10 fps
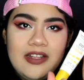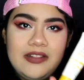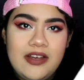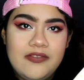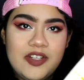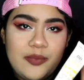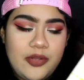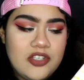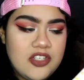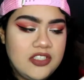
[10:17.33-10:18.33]
love and
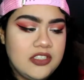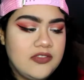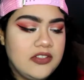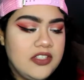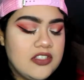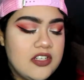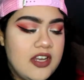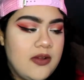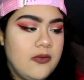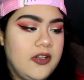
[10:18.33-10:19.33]
appreciate this foundation,
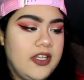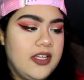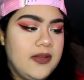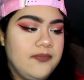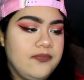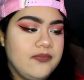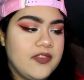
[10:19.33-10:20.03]
and I really